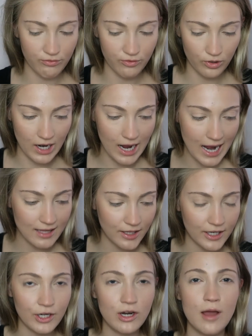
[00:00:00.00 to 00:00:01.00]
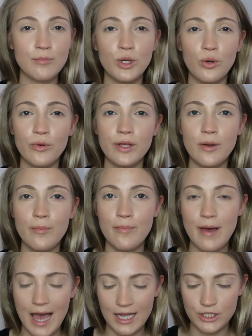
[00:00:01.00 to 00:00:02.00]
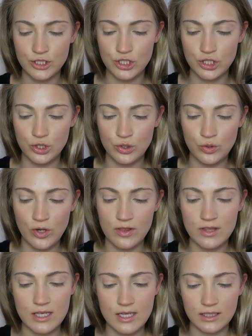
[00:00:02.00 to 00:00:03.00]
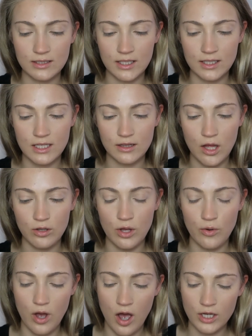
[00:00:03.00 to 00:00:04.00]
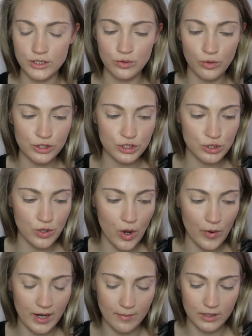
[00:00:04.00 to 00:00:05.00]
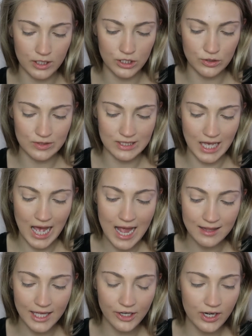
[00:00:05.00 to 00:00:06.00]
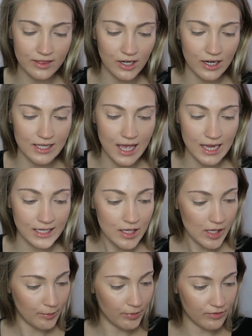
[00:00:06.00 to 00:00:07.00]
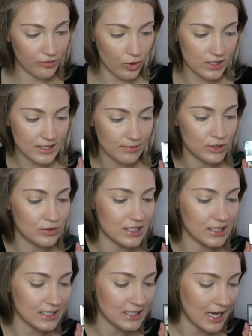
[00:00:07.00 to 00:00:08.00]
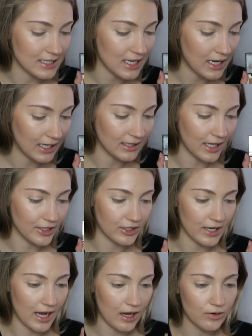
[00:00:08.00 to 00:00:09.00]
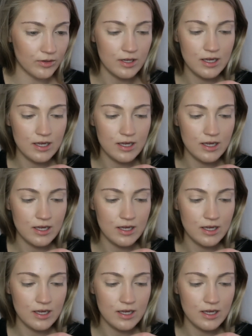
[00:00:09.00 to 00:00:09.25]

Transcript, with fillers: For highlighter, I'm going back to the Lily Lolo Contour Duo, and I'm going to use the highlighter in there again, but of course I'm using this as highlighter now.